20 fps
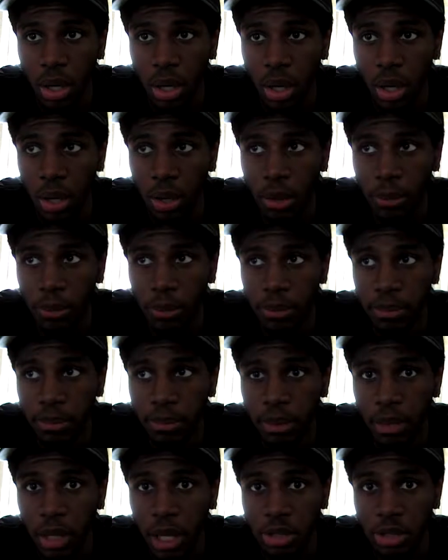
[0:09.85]

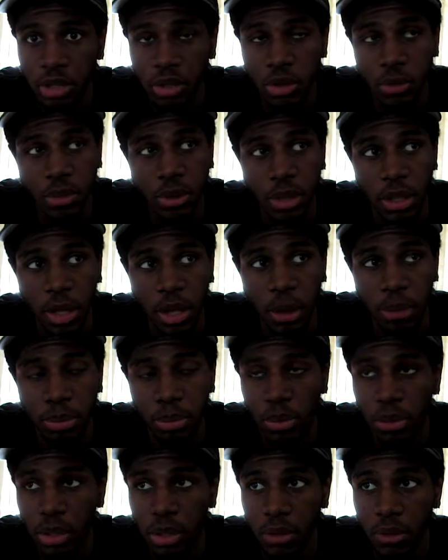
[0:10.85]
I should be
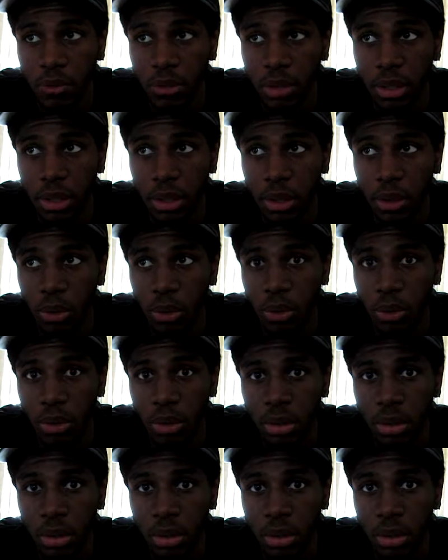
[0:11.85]
uploading a video